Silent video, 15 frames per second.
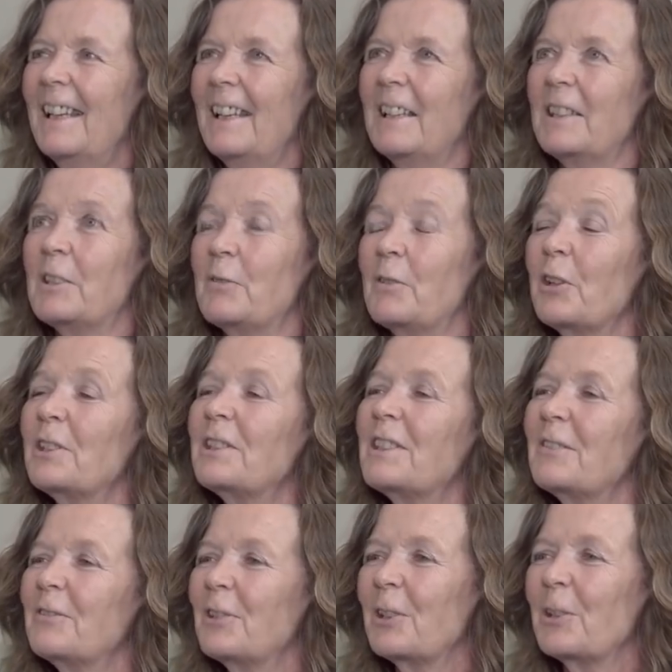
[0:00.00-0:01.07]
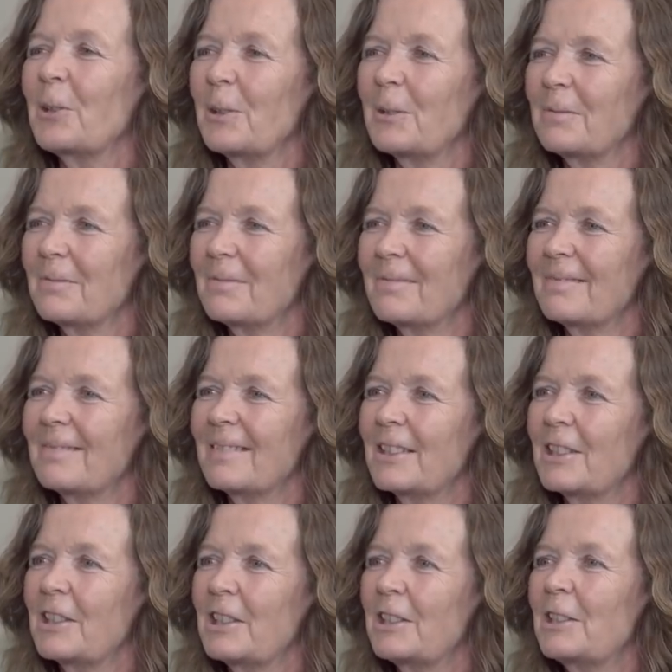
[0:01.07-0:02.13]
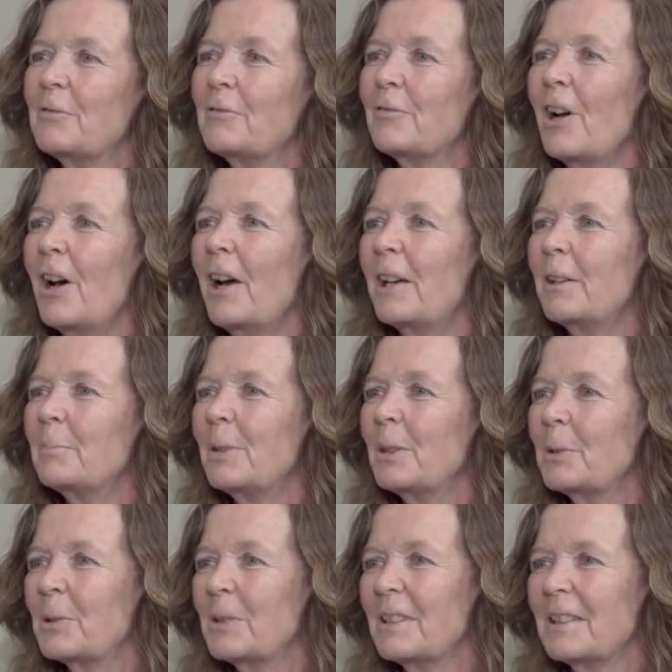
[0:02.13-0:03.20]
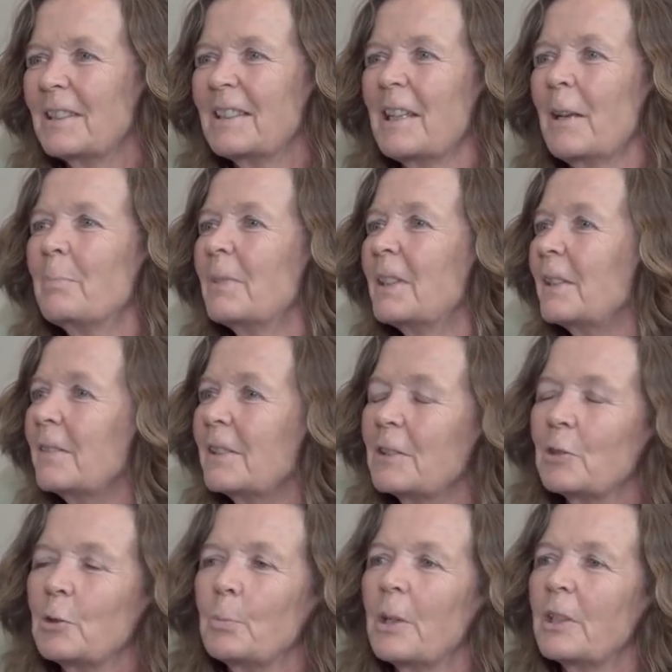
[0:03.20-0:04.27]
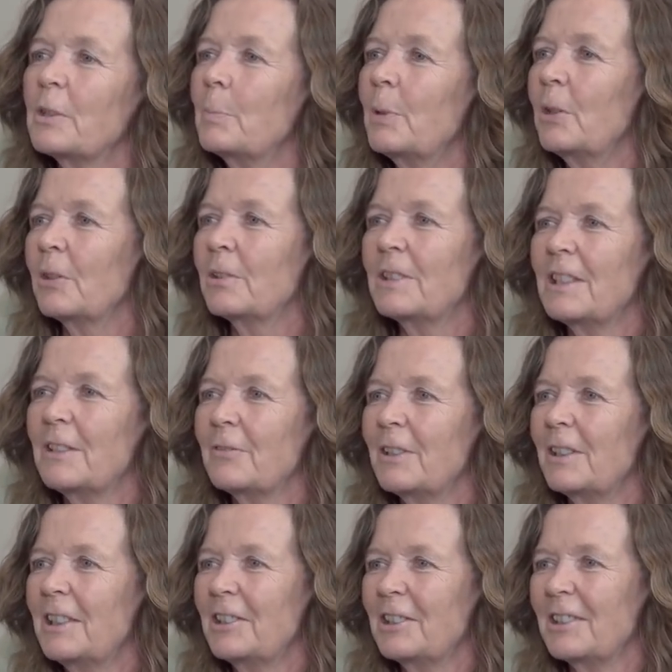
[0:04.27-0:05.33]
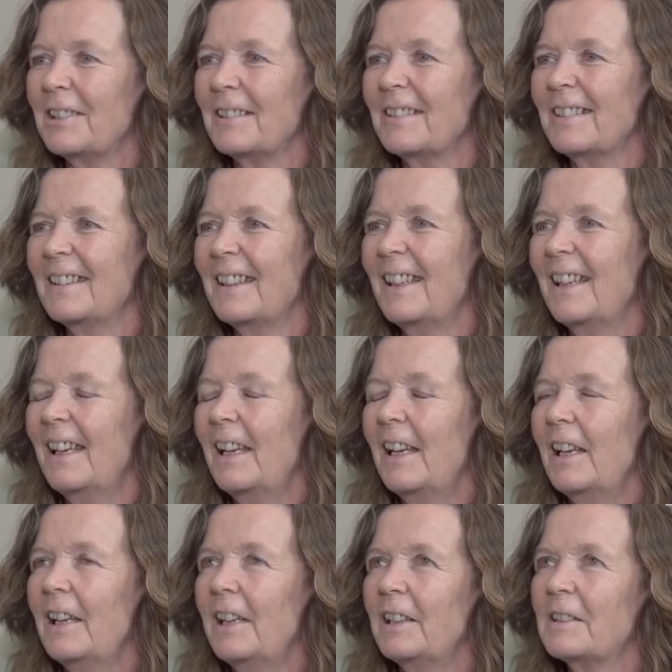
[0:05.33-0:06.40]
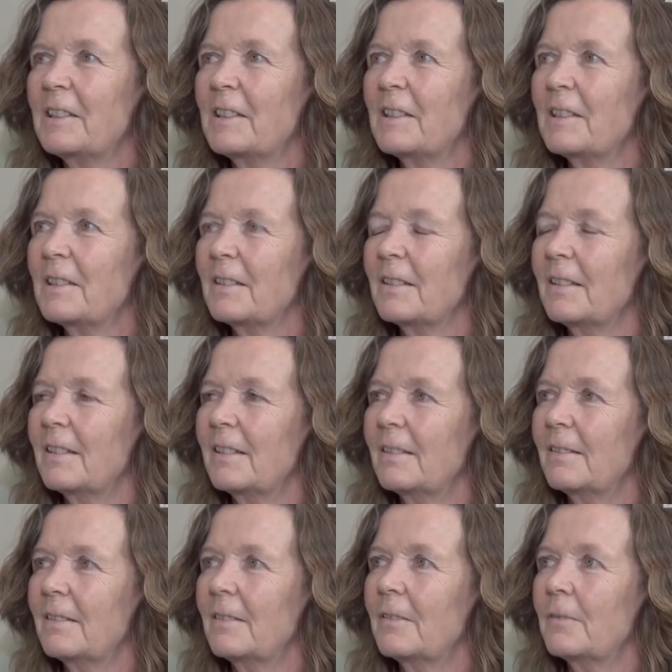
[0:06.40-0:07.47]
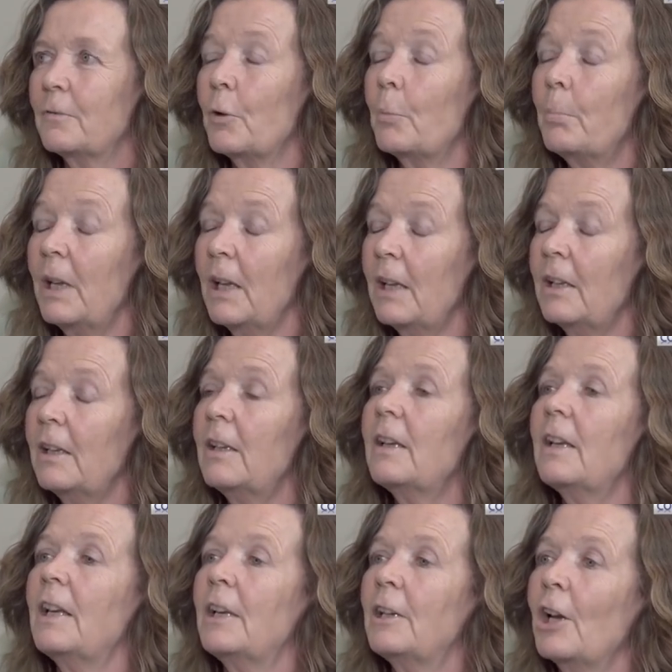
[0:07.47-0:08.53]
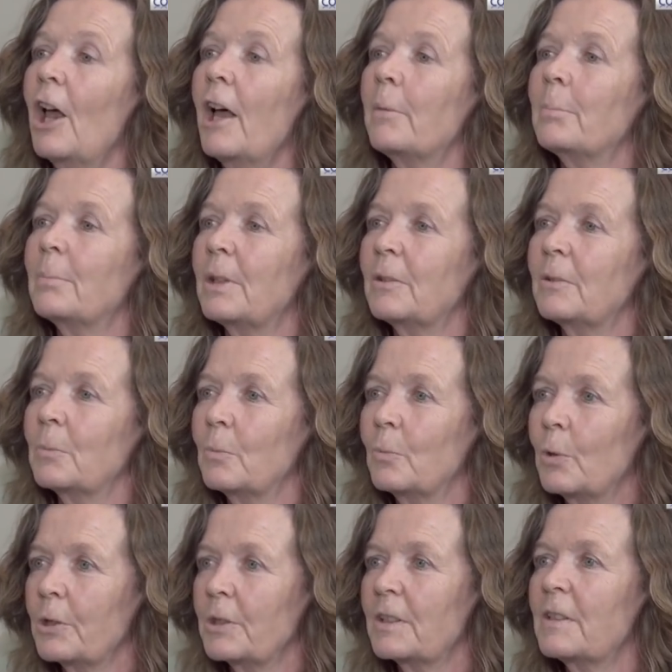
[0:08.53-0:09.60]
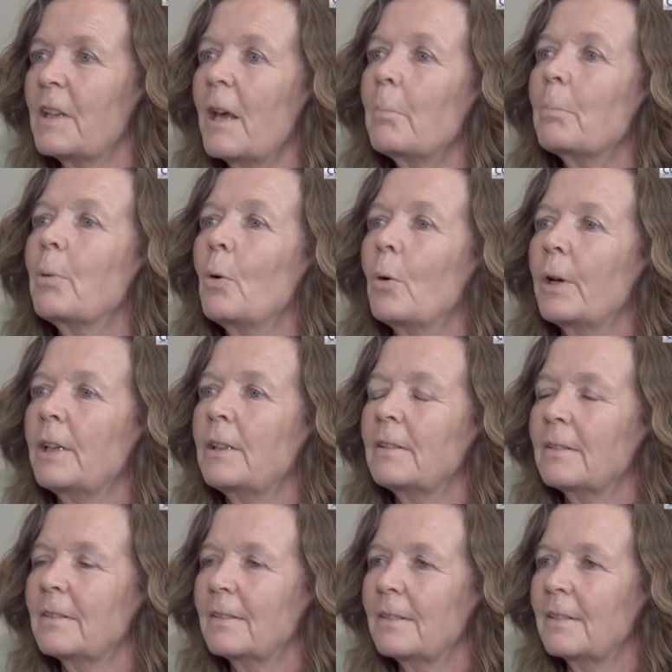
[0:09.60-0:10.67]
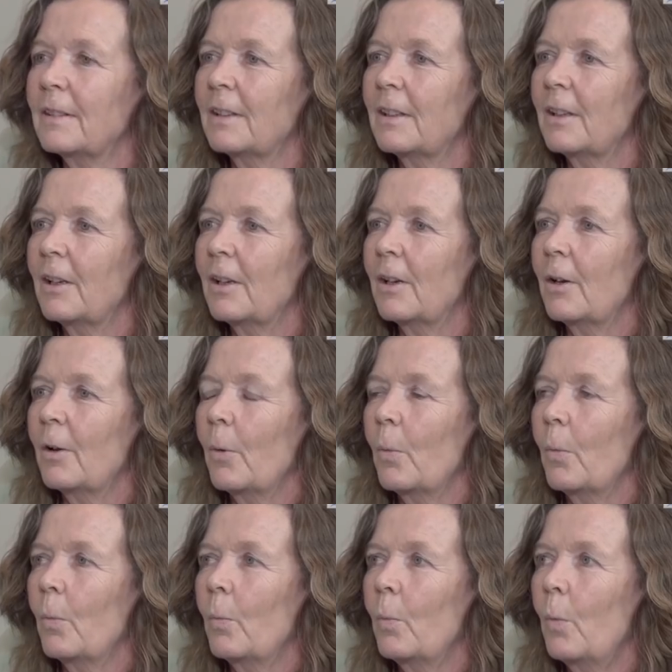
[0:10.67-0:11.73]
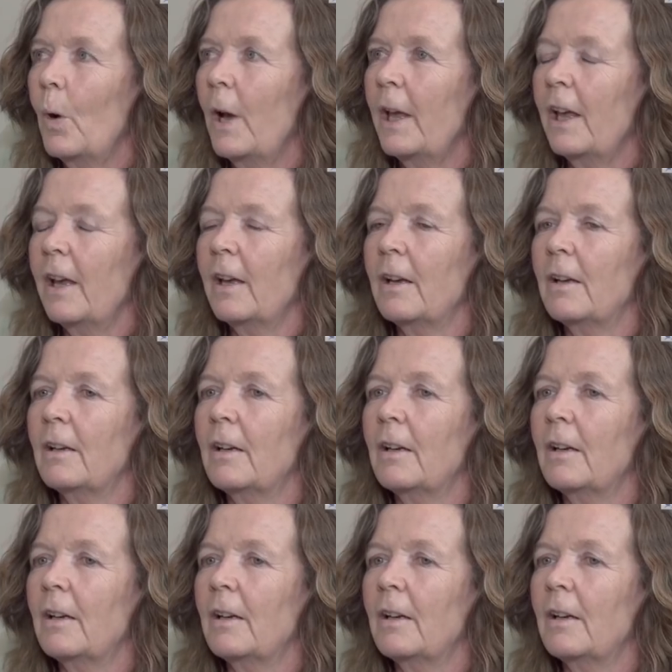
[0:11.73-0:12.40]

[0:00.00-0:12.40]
It's very difficult to define because it's something that's almost beyond definition. It's, for me, enlightenment was that point where